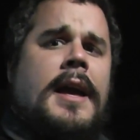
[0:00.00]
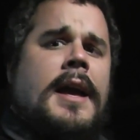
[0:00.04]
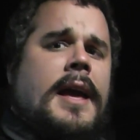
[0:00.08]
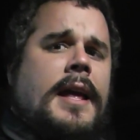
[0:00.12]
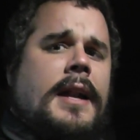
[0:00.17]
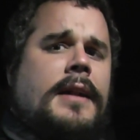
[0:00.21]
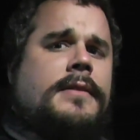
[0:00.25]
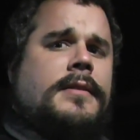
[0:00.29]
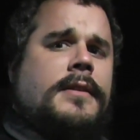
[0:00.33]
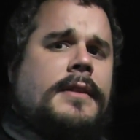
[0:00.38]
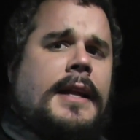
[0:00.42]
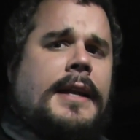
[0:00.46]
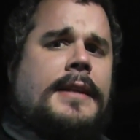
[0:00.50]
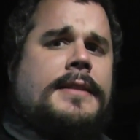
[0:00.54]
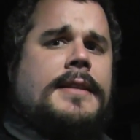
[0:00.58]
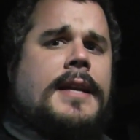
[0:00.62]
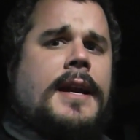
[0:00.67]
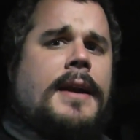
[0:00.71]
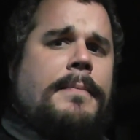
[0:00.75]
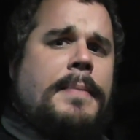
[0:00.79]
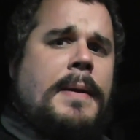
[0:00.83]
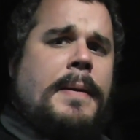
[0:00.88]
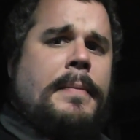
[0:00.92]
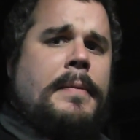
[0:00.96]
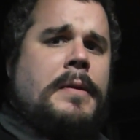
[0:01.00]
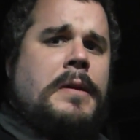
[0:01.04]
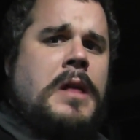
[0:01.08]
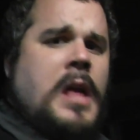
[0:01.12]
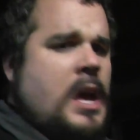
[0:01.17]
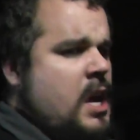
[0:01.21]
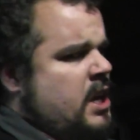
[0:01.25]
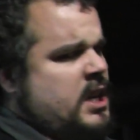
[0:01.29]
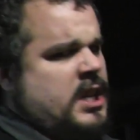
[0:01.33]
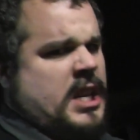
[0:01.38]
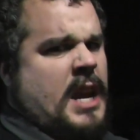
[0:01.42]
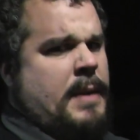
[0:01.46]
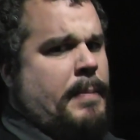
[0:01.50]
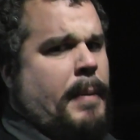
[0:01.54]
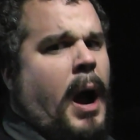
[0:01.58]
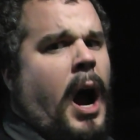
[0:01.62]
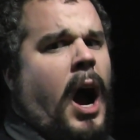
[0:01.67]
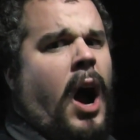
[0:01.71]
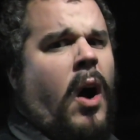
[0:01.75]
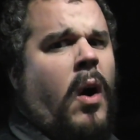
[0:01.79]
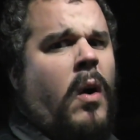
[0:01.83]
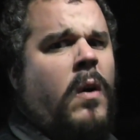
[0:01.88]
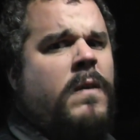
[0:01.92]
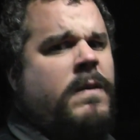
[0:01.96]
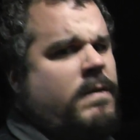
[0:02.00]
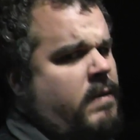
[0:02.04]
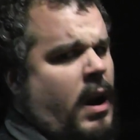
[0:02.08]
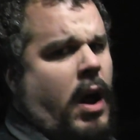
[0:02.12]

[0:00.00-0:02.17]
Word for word: And until next time, people, keep on